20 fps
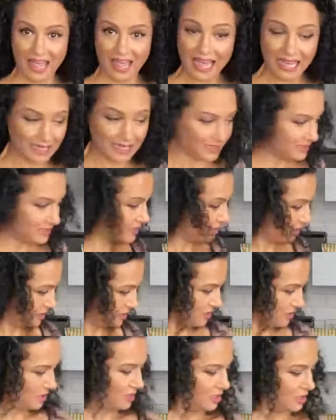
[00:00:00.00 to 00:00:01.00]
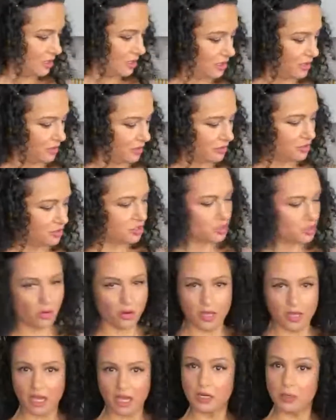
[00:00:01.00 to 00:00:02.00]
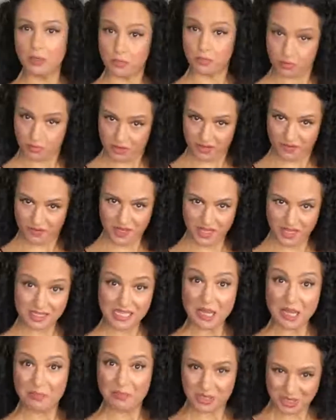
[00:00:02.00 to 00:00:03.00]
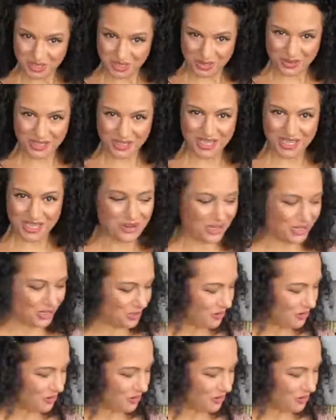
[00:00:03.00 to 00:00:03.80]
and the joy on a previous episode here on